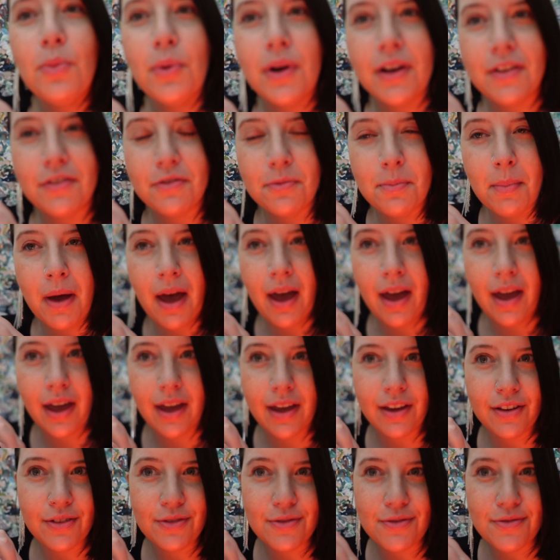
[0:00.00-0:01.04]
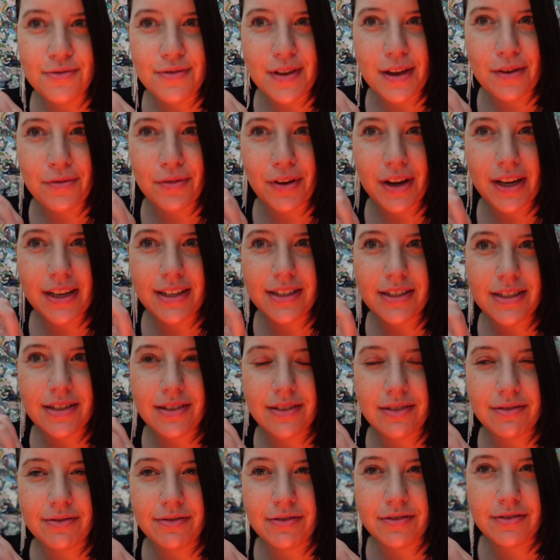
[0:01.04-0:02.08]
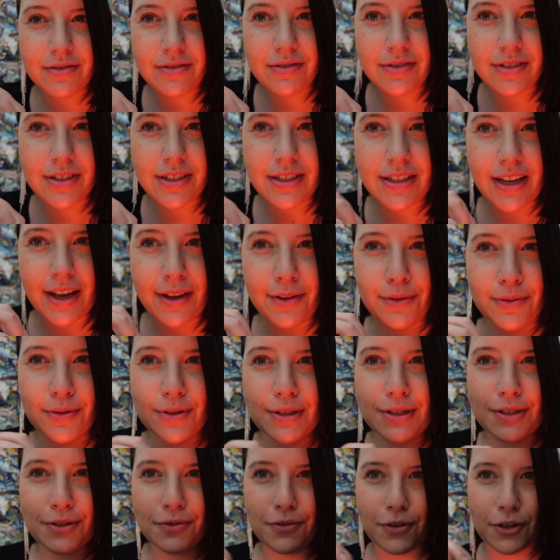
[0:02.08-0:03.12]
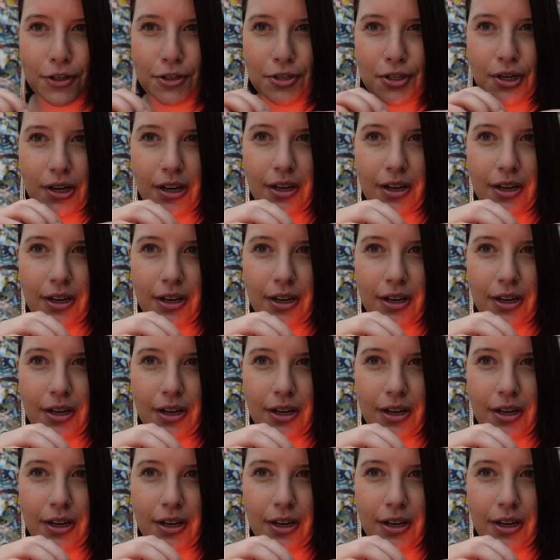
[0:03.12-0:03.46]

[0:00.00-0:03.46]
One of my favorite sounds for